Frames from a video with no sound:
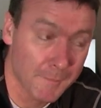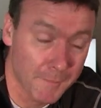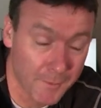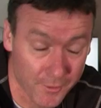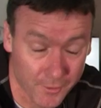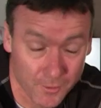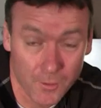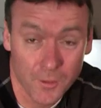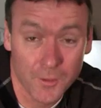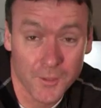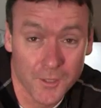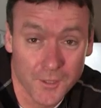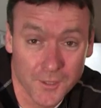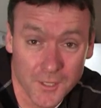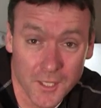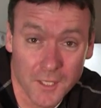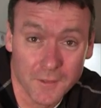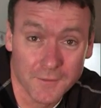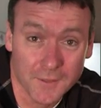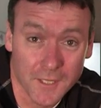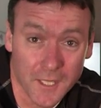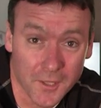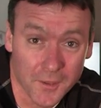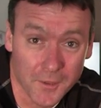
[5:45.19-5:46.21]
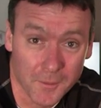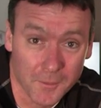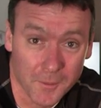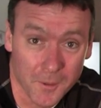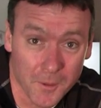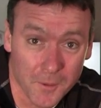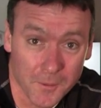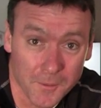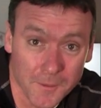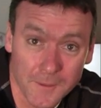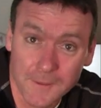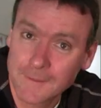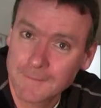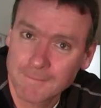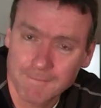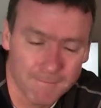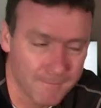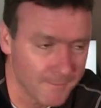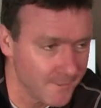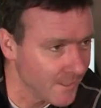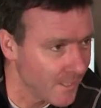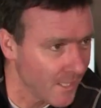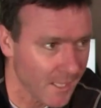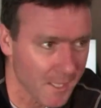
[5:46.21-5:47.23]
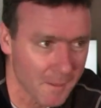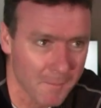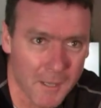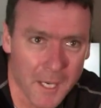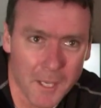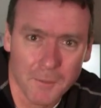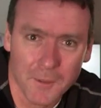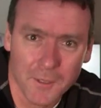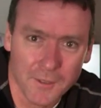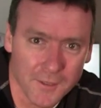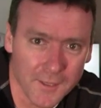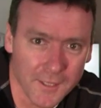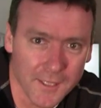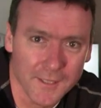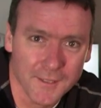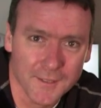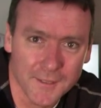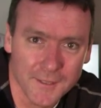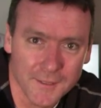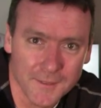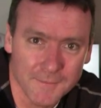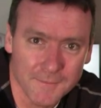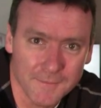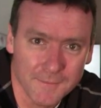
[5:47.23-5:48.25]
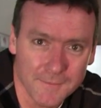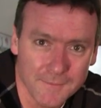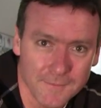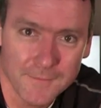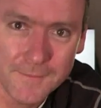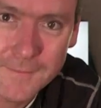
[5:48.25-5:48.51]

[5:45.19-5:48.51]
you might be throwing yourself down the road. Not on my wish list.